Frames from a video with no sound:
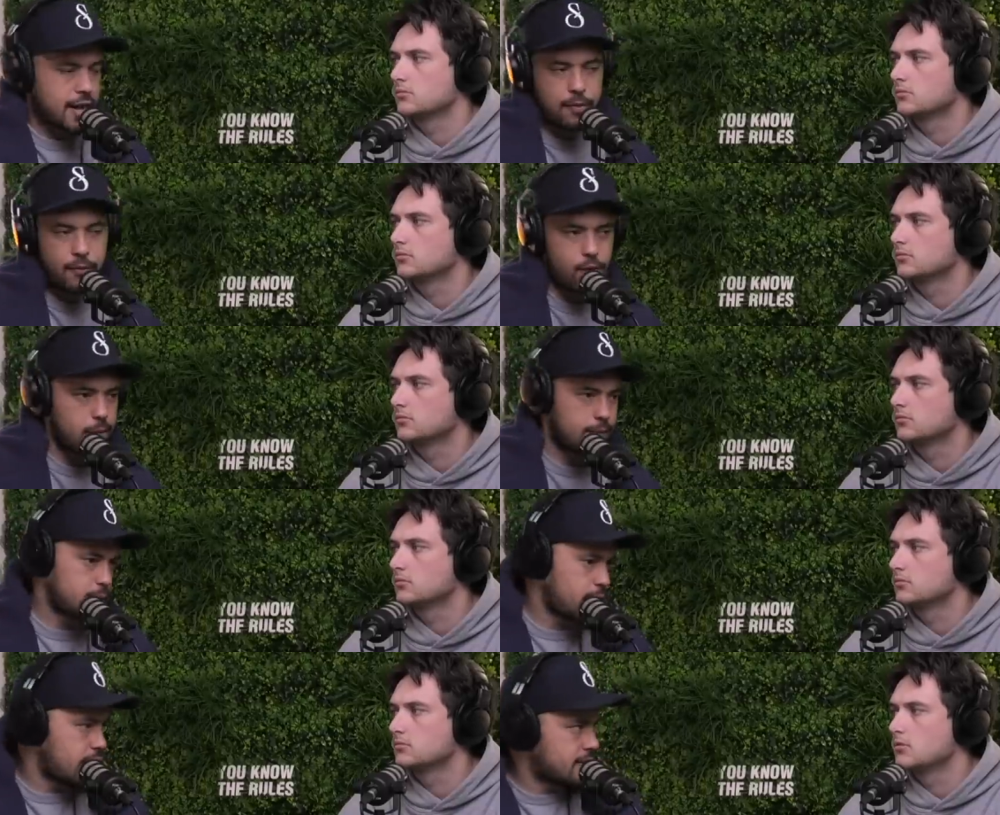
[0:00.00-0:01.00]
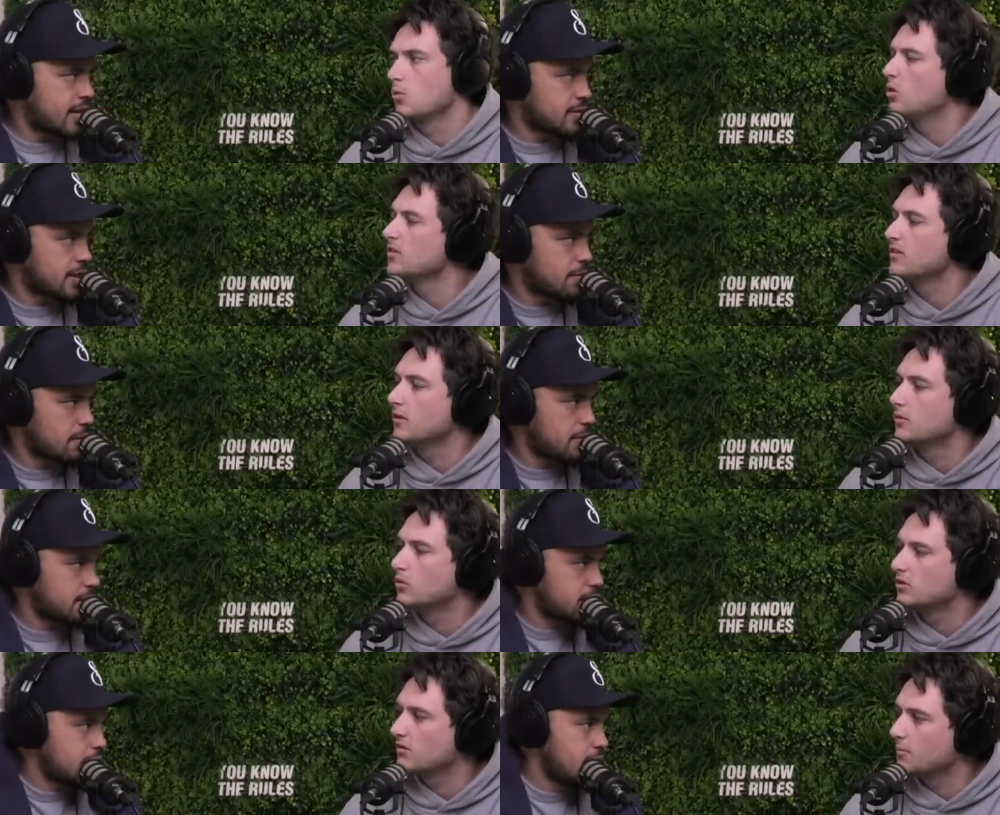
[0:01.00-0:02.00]
Speaker 1: shape, or form because we don't sell what supplements.
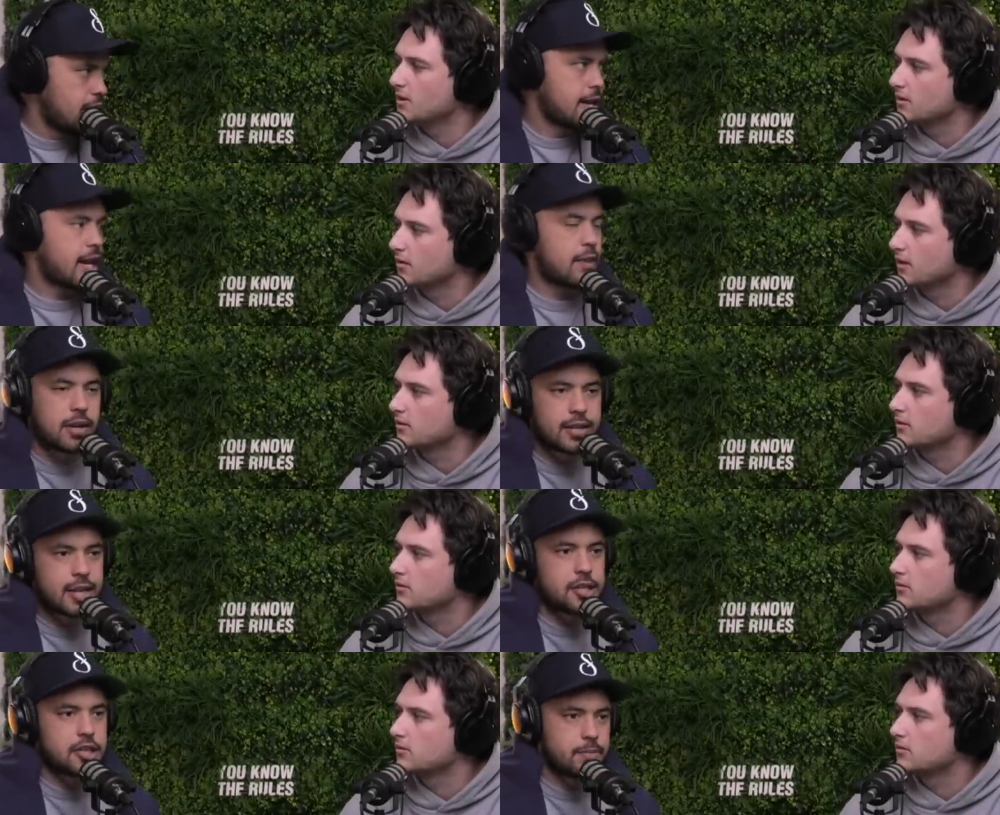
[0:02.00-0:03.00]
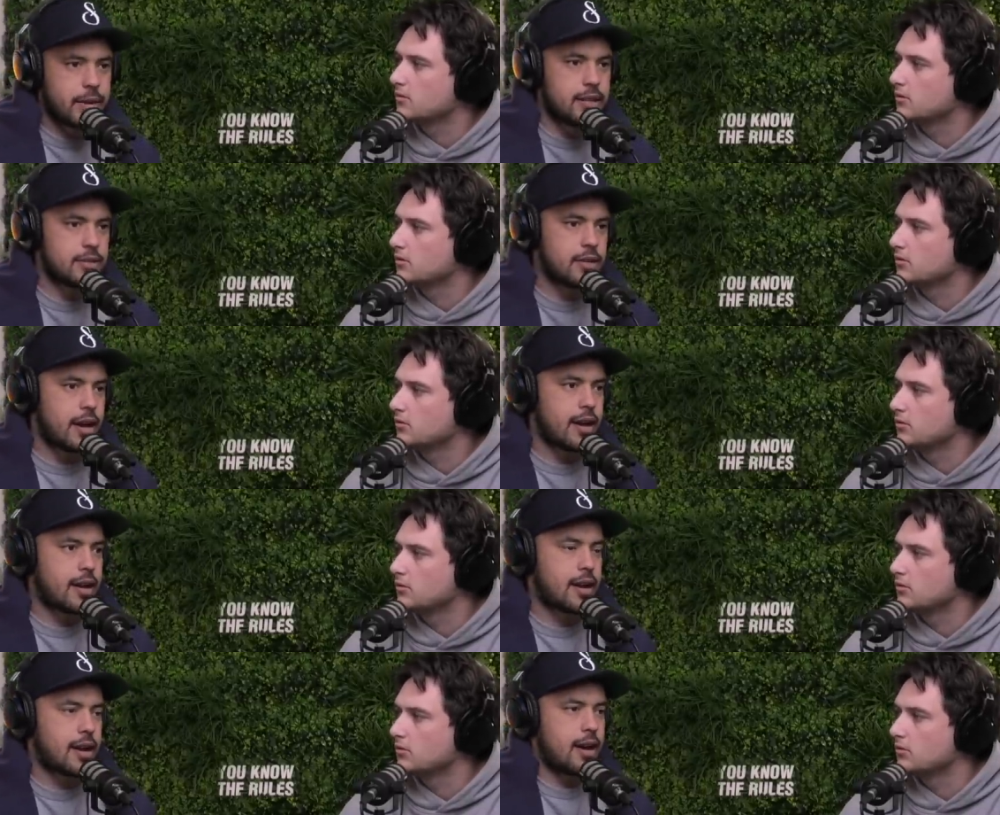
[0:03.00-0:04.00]
that, what does that mean? Cannibalization like, means like
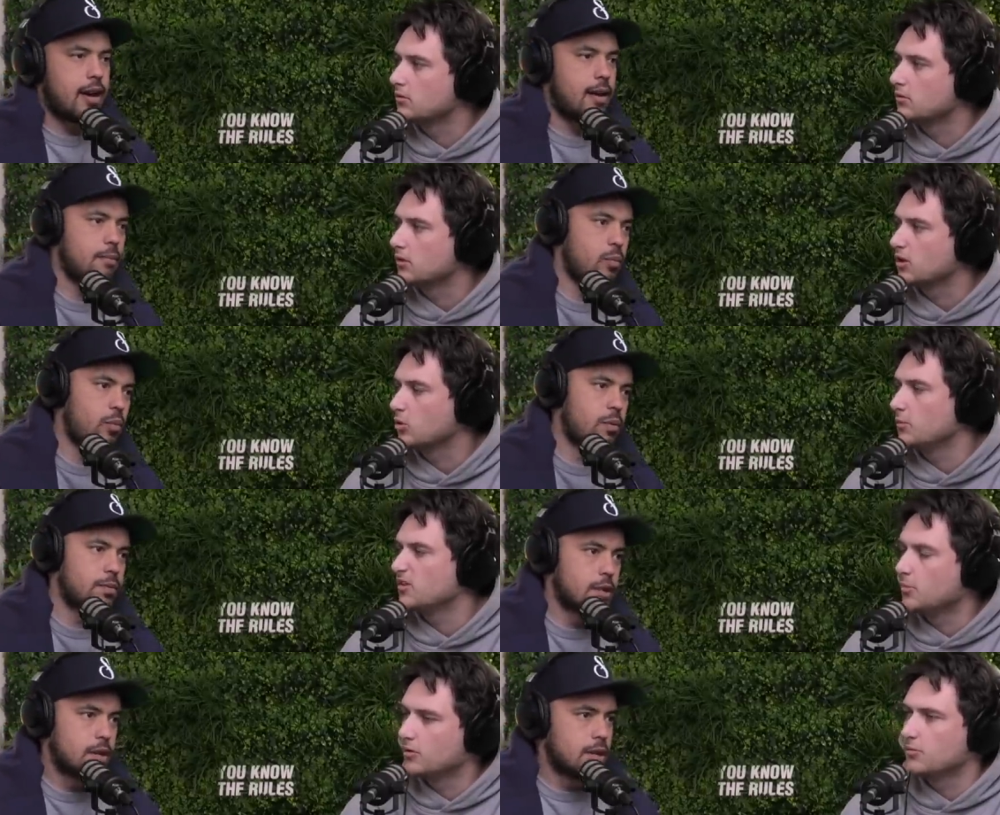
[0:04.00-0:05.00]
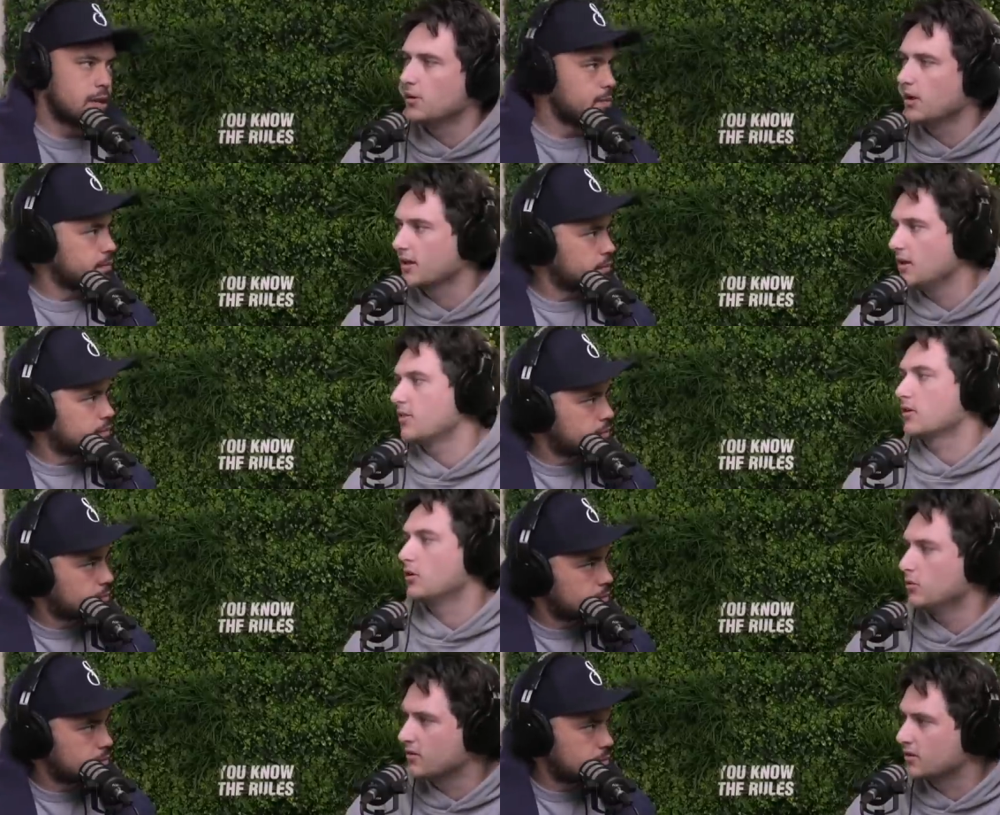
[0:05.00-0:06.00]
Speaker 2: um, like you wouldn't be sponsored by like another
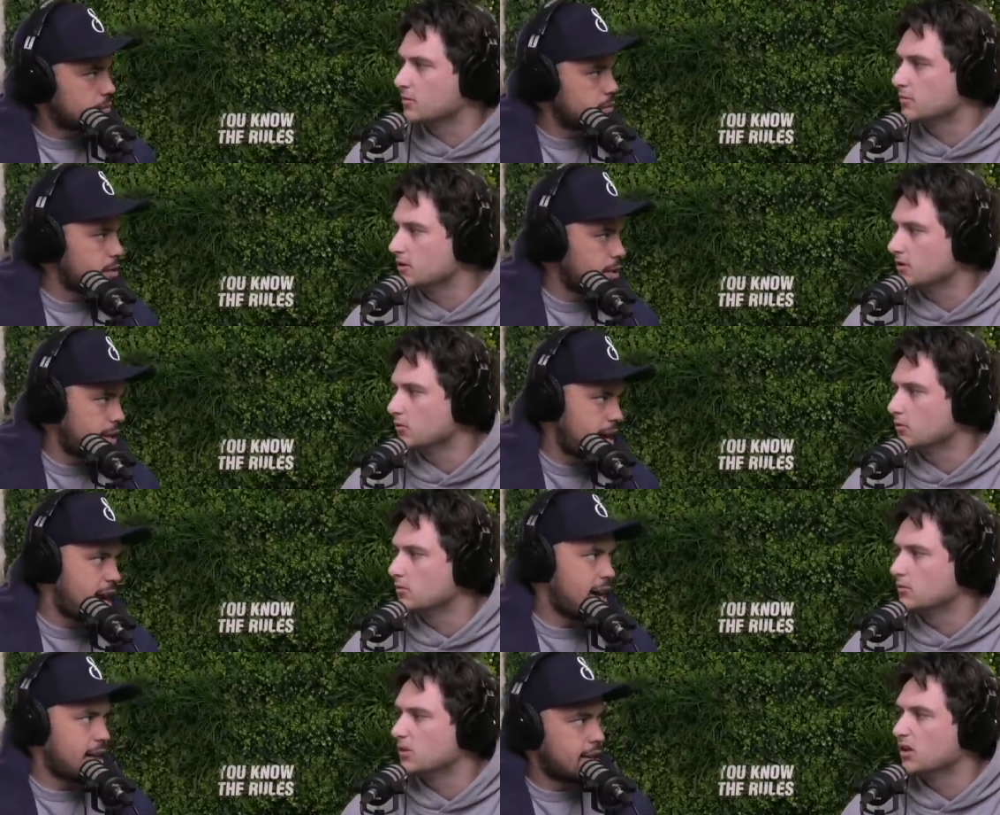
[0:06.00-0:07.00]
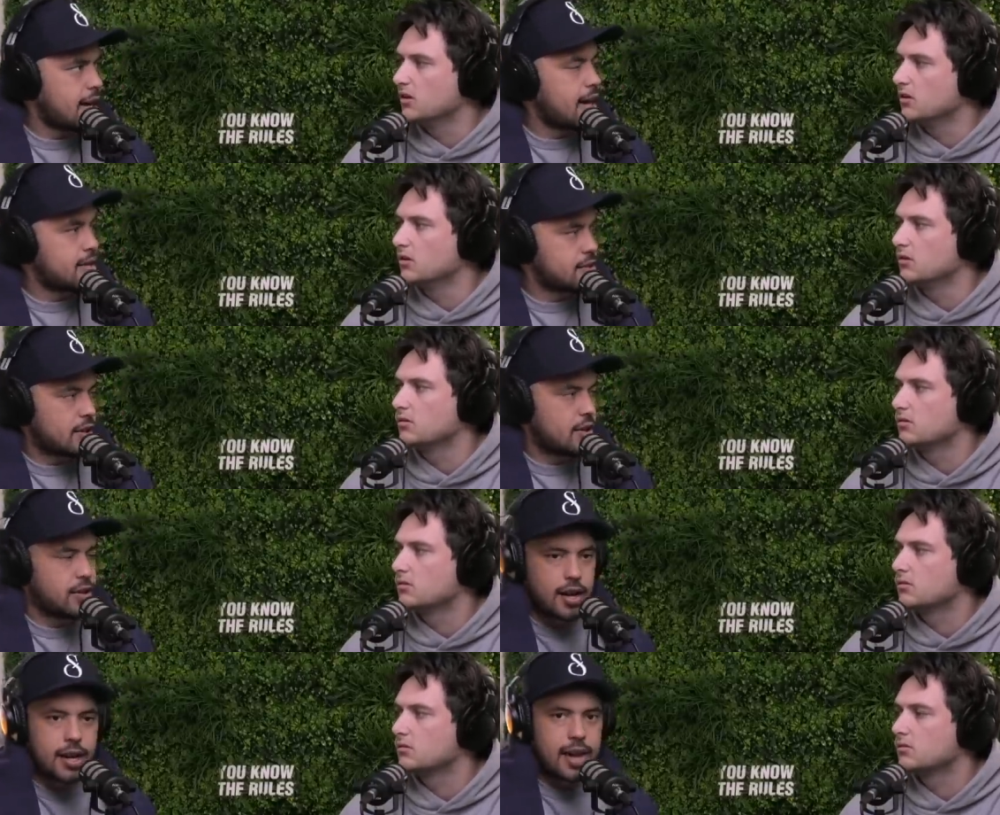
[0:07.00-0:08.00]
clothing company. Or, nah, yeah, nah. Yeah.
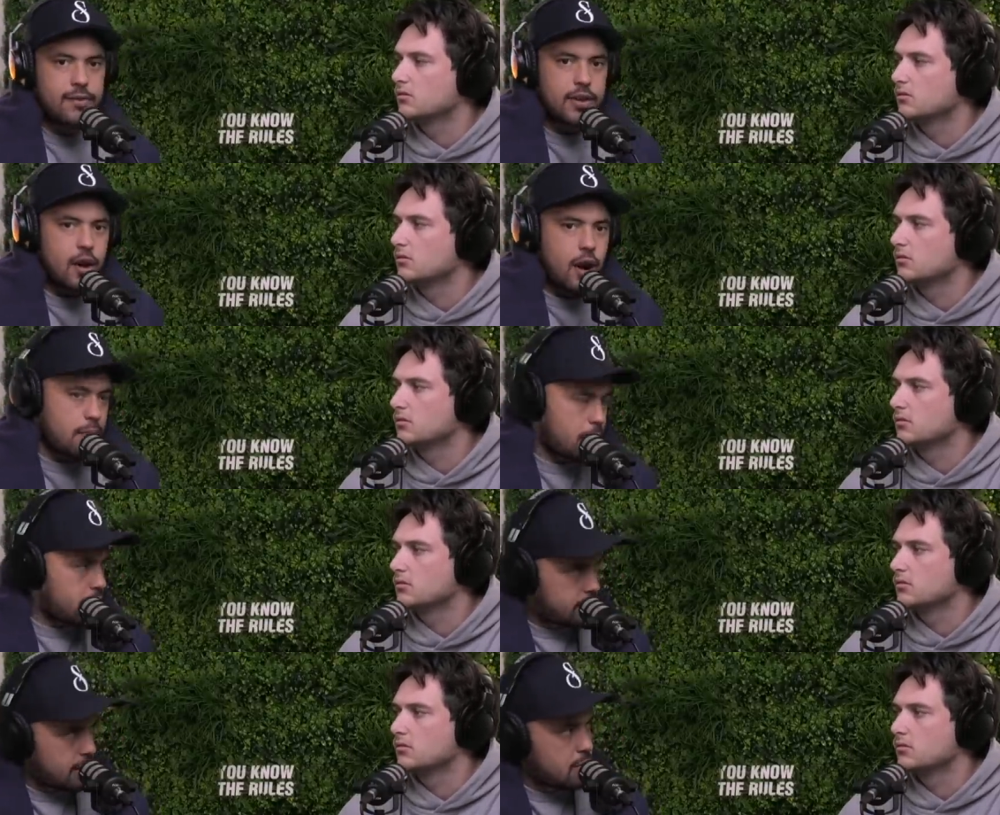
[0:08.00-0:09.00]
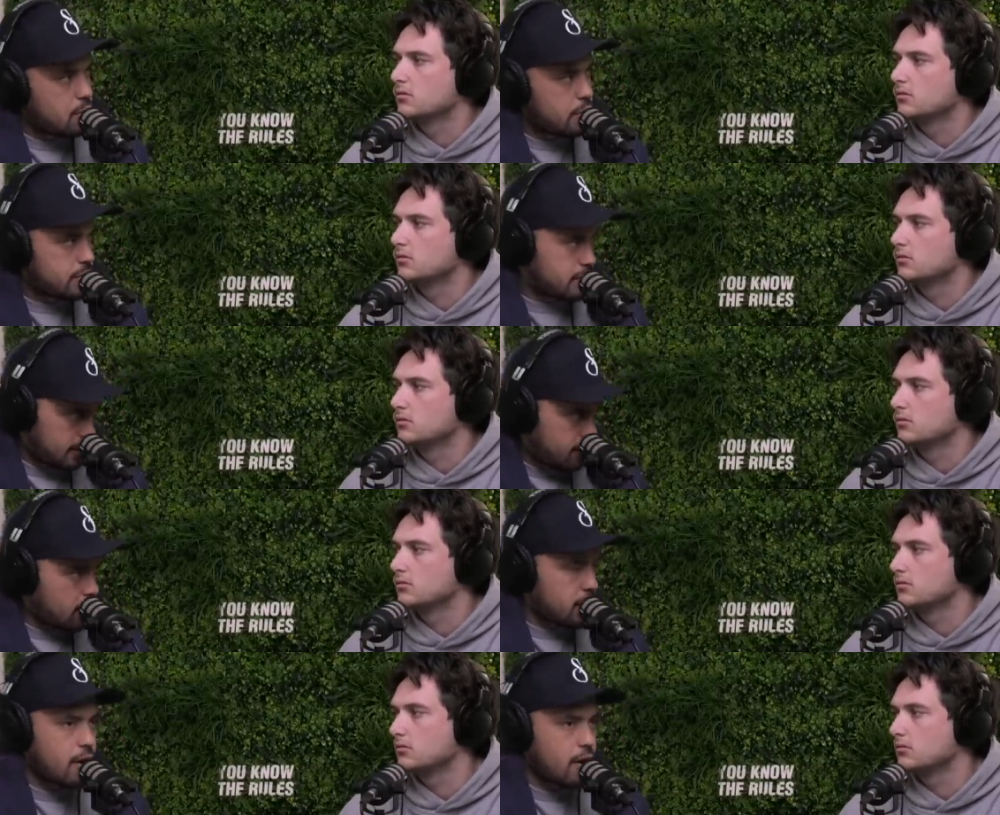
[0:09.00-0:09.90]
Speaker 1: So like even though I promote Tell You Boys, like you've got